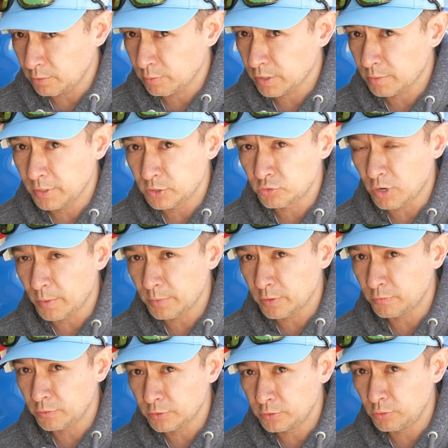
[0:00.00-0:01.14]
recommend dropping a
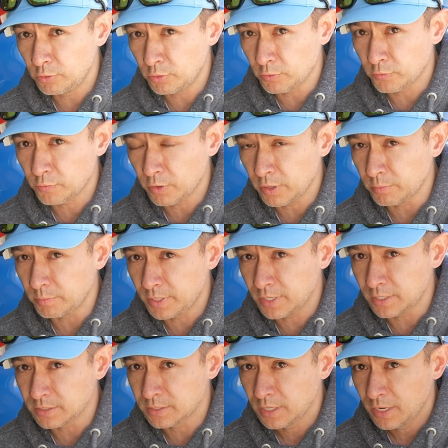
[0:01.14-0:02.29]
full tooth in the front,
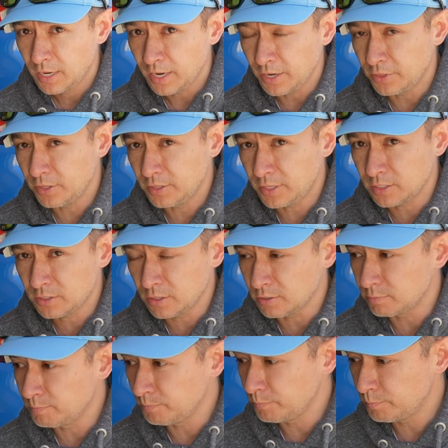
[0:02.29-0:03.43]
because I think that's going
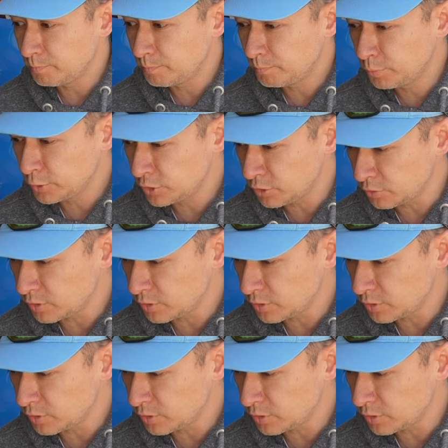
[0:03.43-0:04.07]
to put your